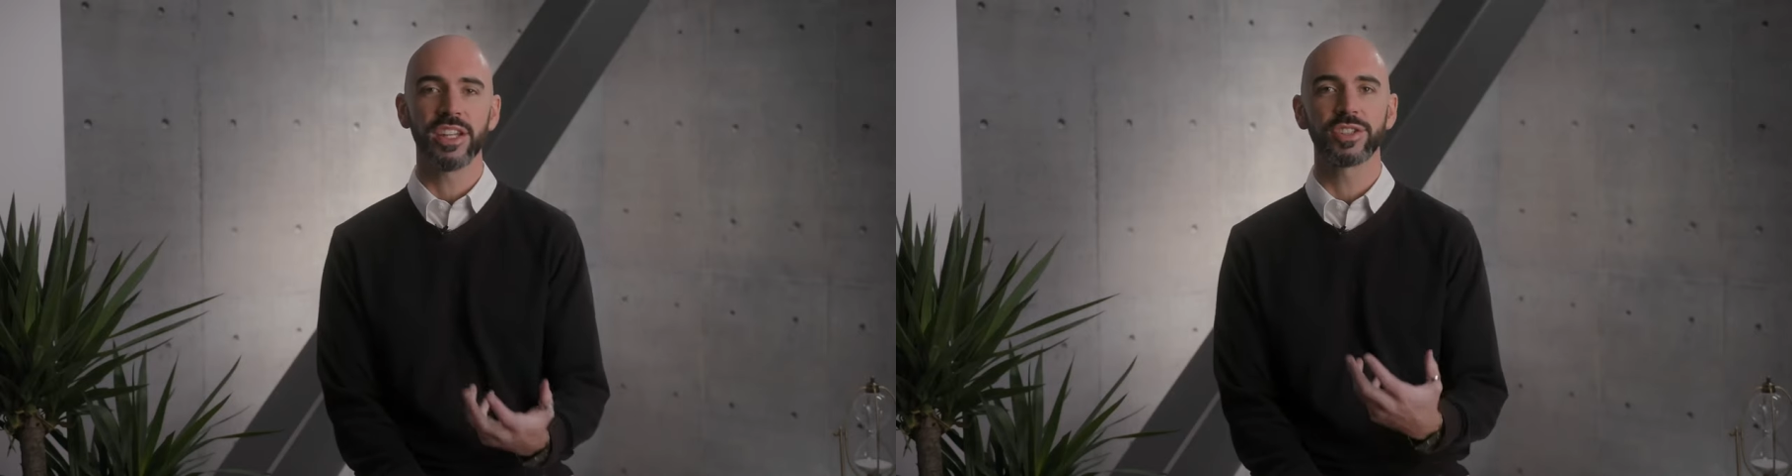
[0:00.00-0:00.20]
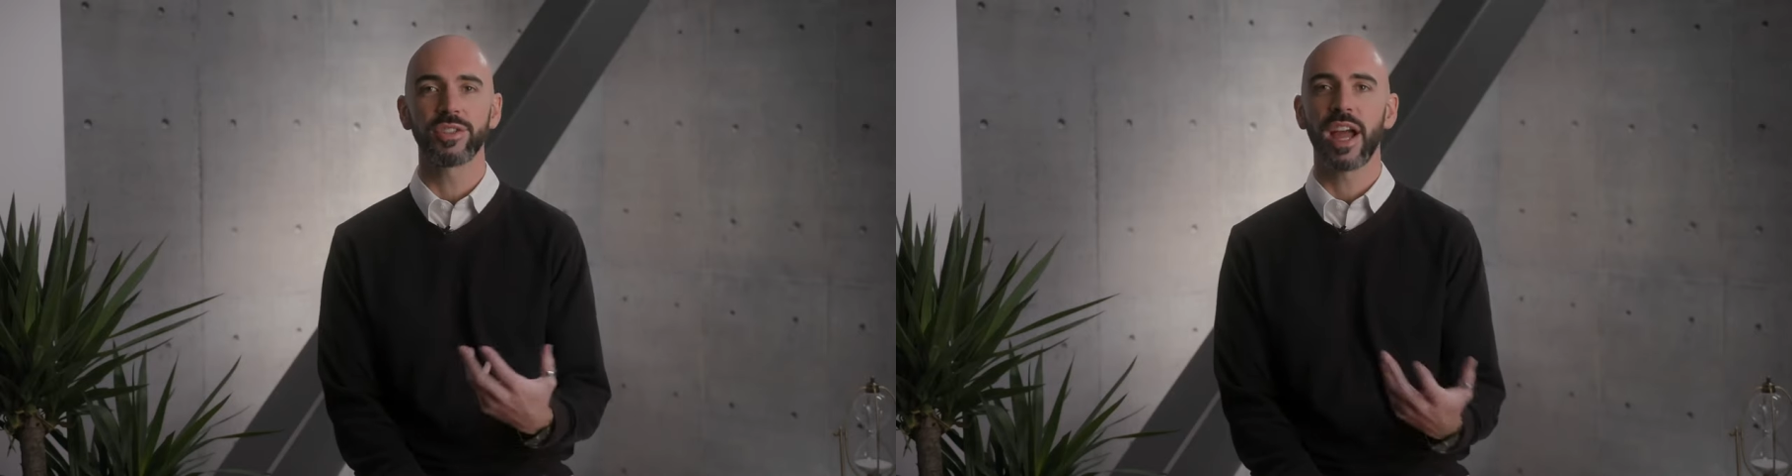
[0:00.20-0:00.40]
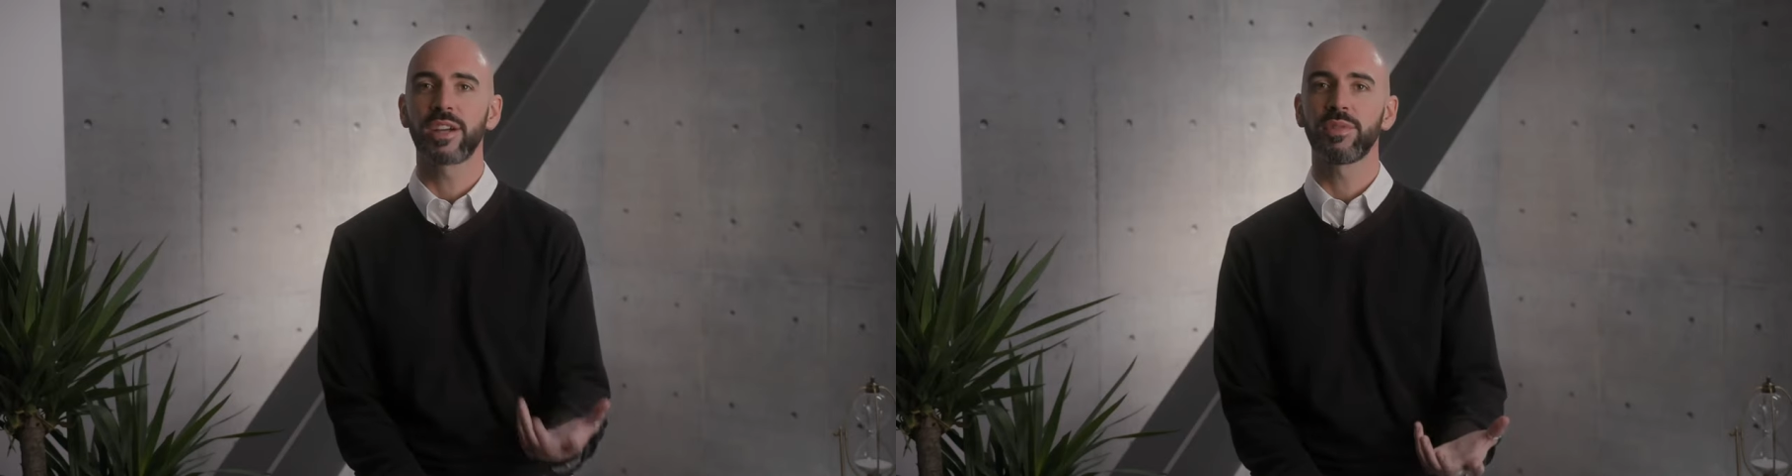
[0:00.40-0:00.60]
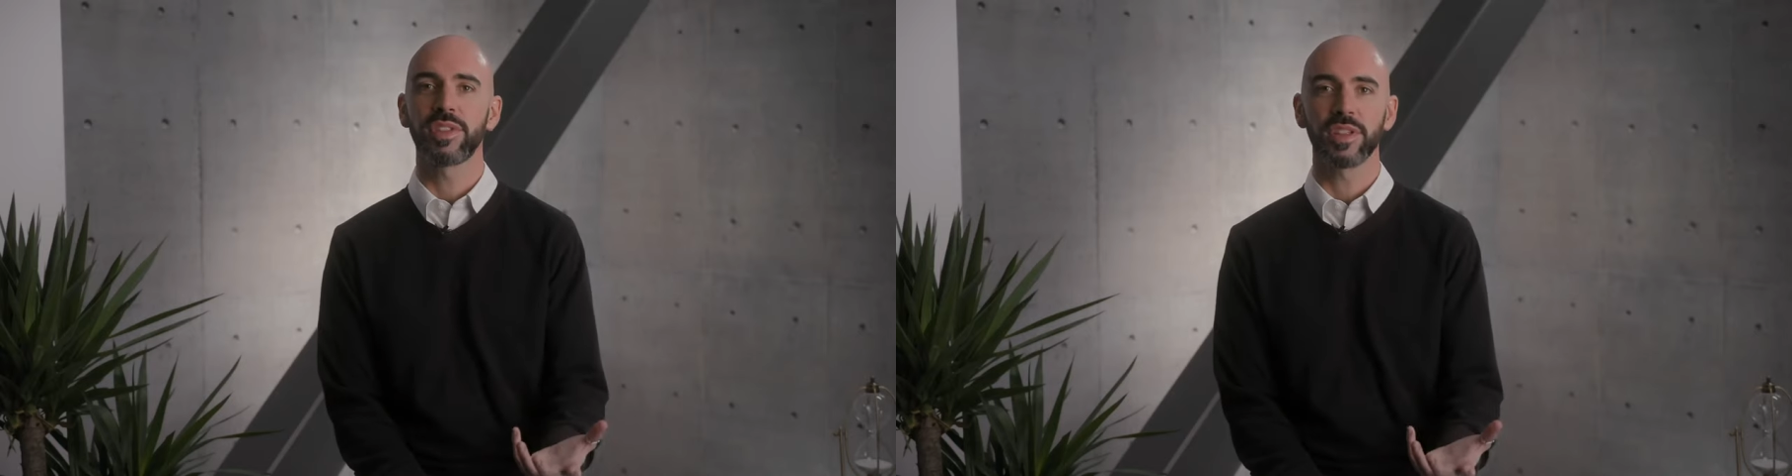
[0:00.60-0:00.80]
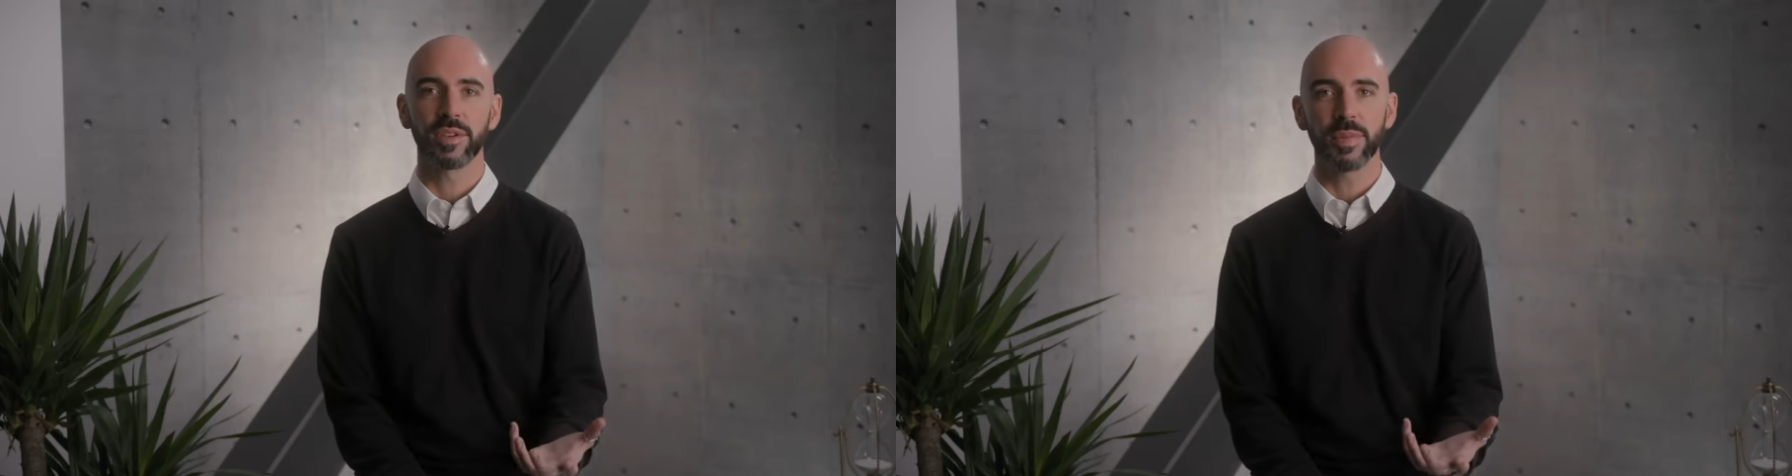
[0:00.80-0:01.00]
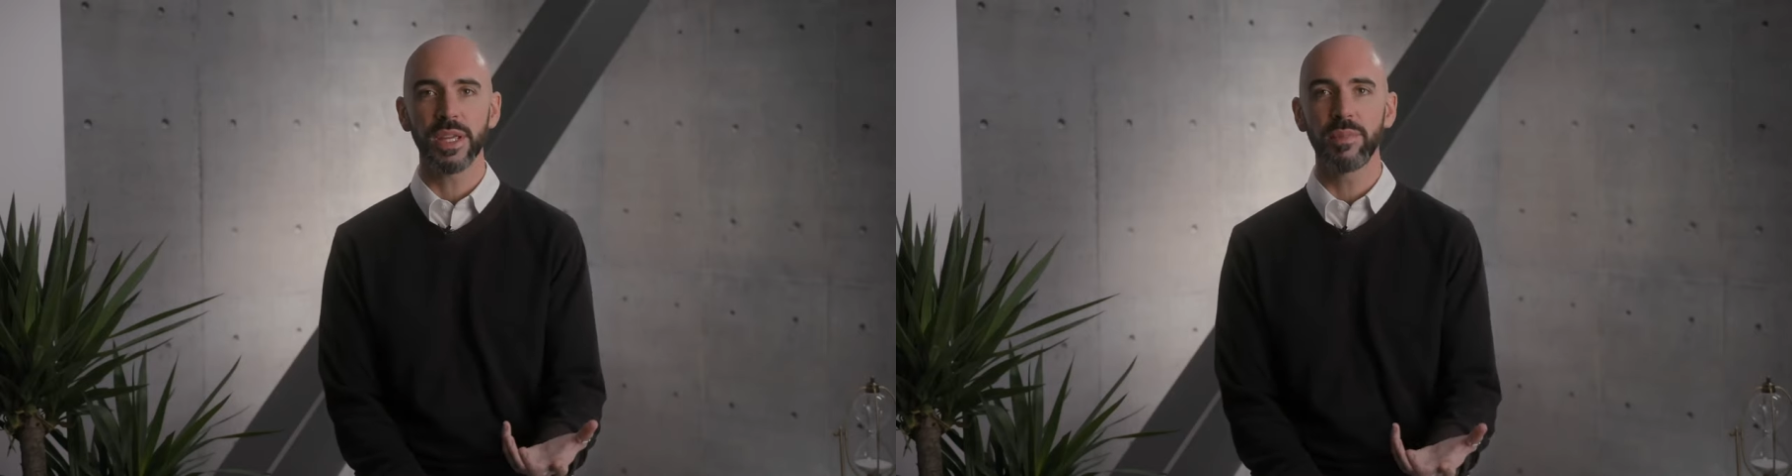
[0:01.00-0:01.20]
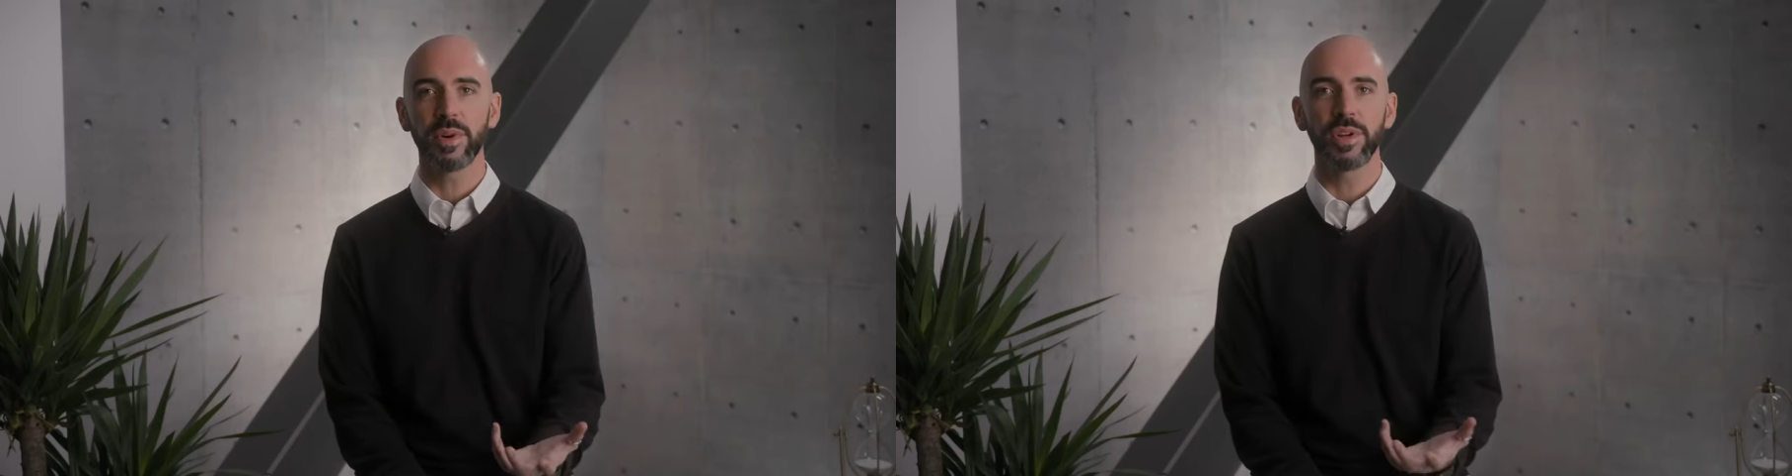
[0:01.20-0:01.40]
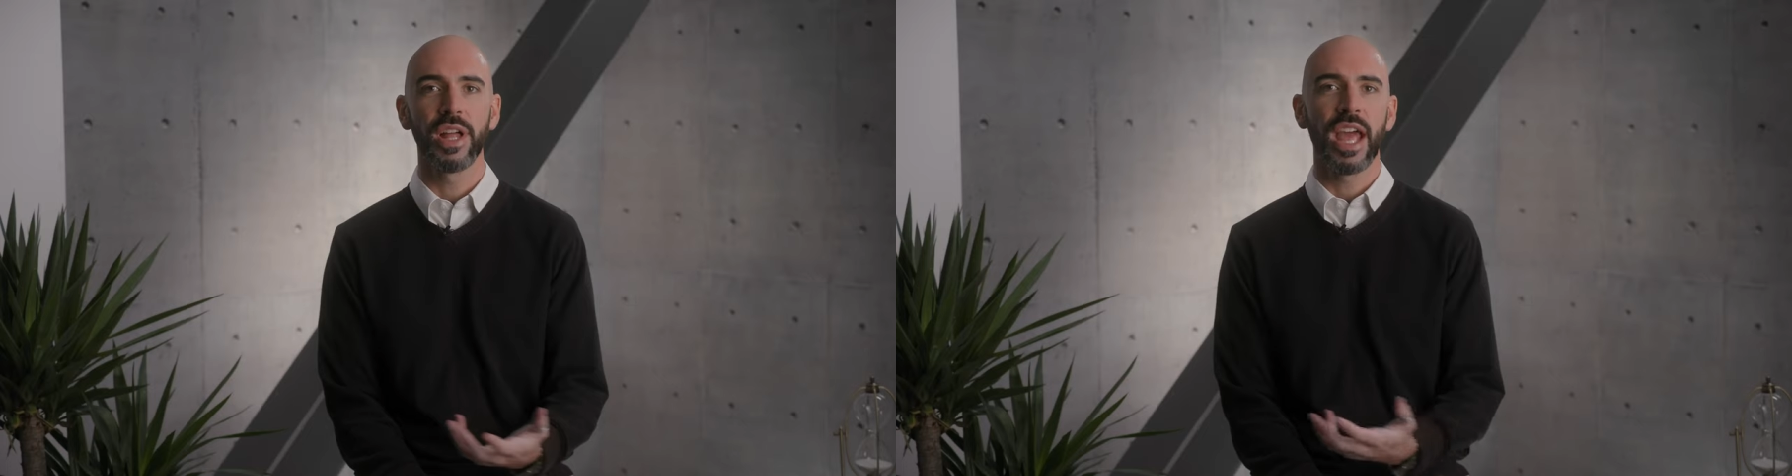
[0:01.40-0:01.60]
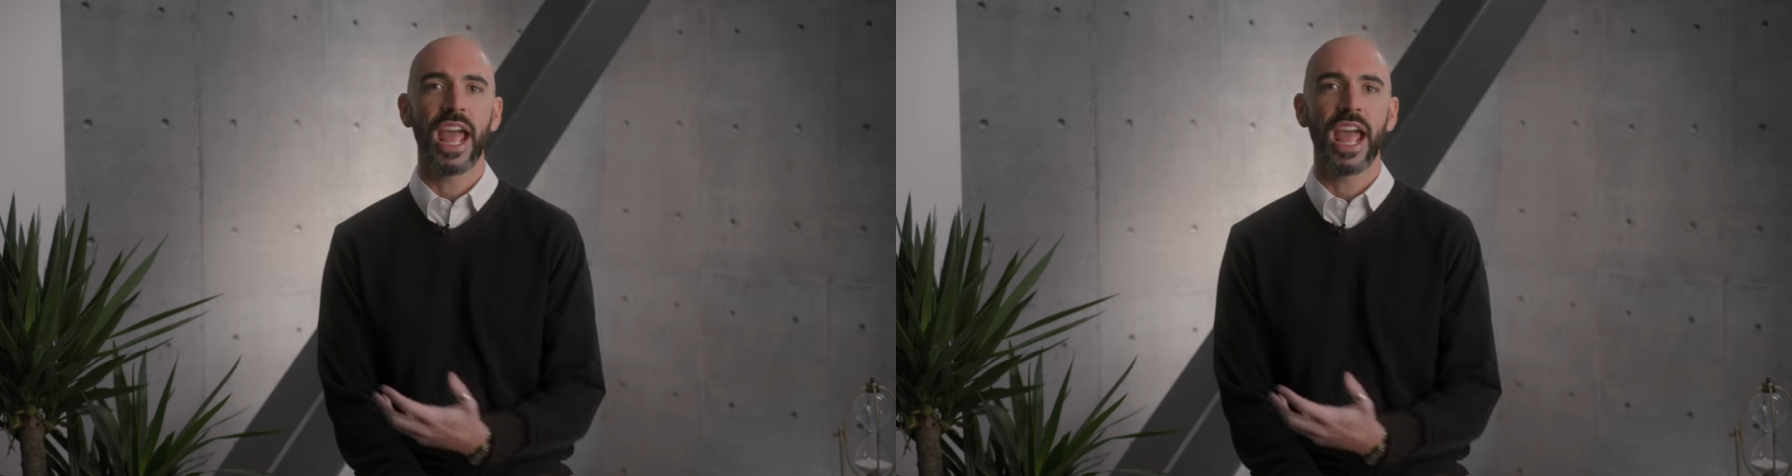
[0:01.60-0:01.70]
interact with other people